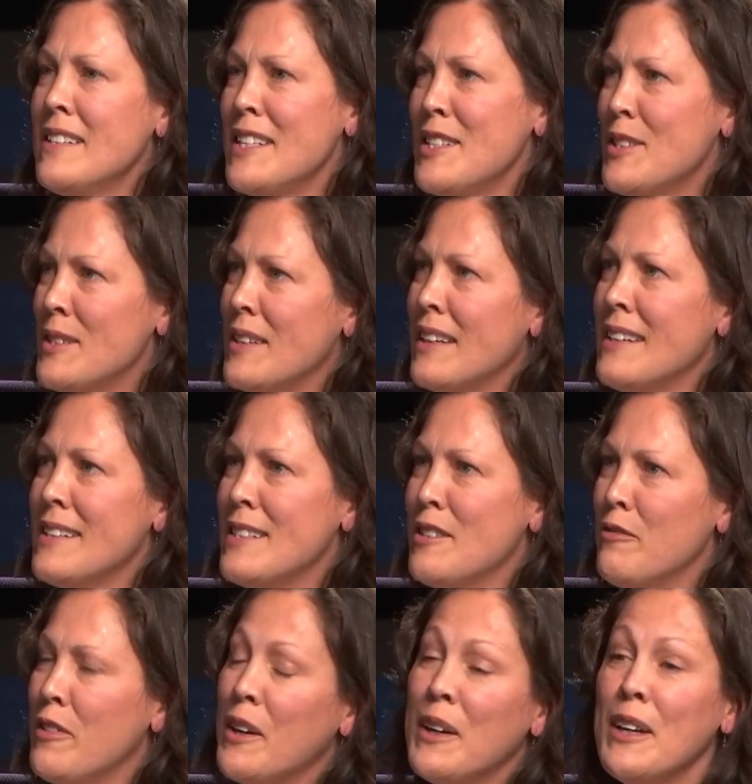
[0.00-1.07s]
is
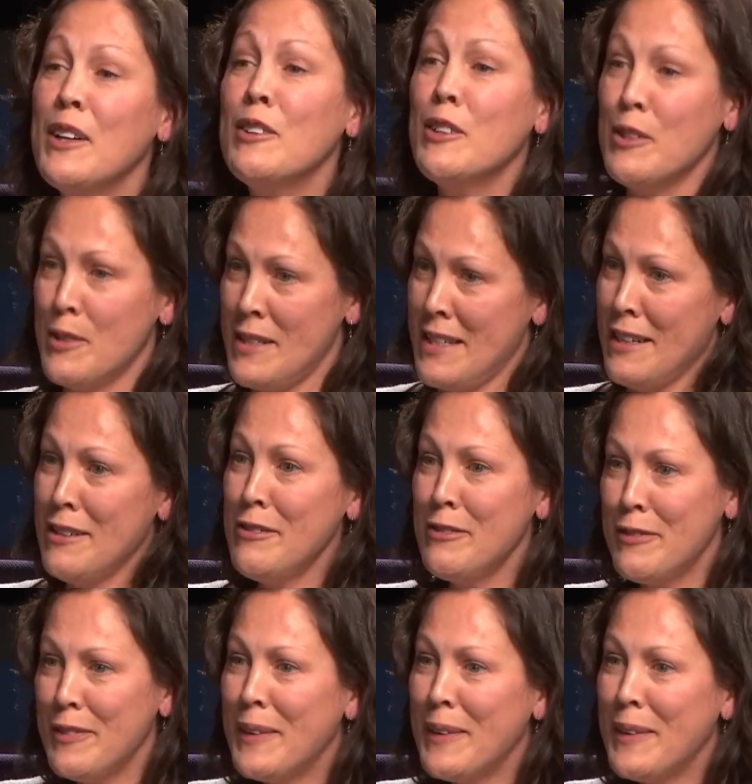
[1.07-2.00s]
very elusive.